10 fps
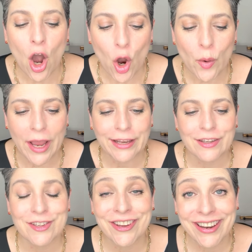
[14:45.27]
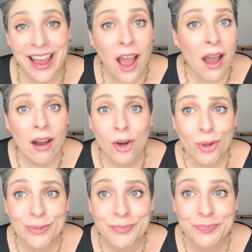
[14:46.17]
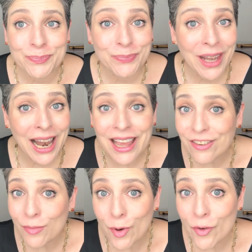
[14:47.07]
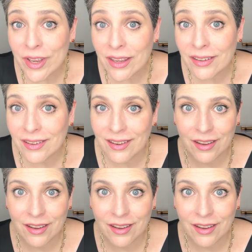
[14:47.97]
All right, so now let's move in